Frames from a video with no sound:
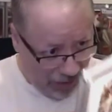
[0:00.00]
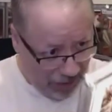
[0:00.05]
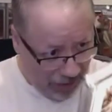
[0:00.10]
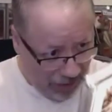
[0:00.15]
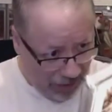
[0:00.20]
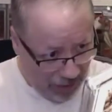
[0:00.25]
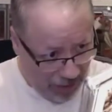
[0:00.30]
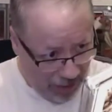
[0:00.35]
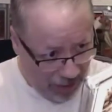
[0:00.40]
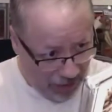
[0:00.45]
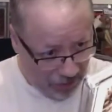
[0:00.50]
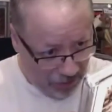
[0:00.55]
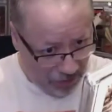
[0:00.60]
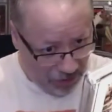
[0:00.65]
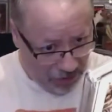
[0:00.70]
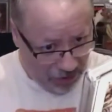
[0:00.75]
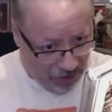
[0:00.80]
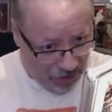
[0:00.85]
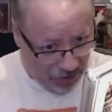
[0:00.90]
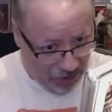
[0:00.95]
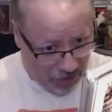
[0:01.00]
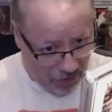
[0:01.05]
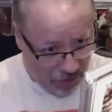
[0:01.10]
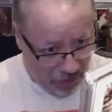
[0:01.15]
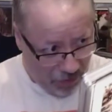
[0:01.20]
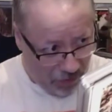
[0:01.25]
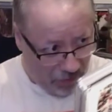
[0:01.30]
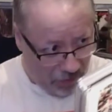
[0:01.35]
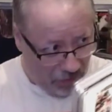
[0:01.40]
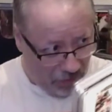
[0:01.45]
at that,
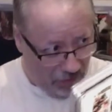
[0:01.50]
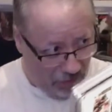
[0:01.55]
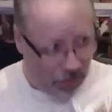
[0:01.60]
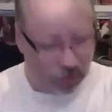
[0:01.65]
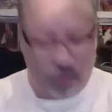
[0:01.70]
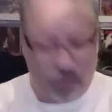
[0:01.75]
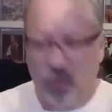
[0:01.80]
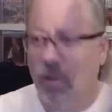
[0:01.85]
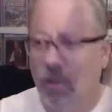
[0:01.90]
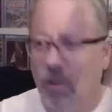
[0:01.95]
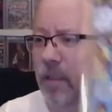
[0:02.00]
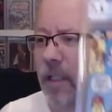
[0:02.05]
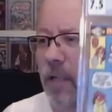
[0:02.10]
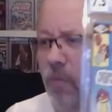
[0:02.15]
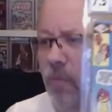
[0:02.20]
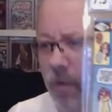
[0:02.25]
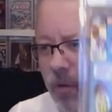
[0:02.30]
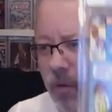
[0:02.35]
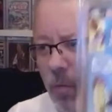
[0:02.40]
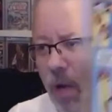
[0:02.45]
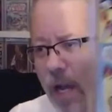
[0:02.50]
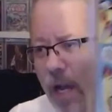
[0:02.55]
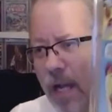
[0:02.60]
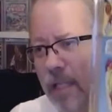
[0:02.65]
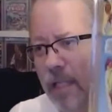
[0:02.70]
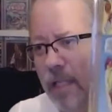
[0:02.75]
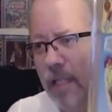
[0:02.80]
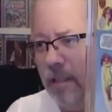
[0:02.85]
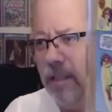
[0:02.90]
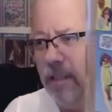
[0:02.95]
still struggling with why
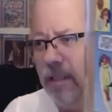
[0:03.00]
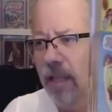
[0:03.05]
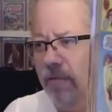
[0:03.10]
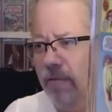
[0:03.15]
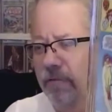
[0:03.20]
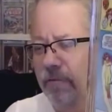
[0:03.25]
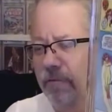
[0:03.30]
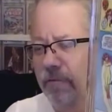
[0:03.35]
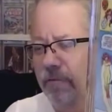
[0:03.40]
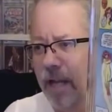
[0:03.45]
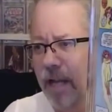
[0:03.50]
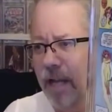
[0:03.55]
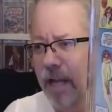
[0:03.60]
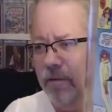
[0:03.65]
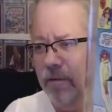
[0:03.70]
that's a 7.5.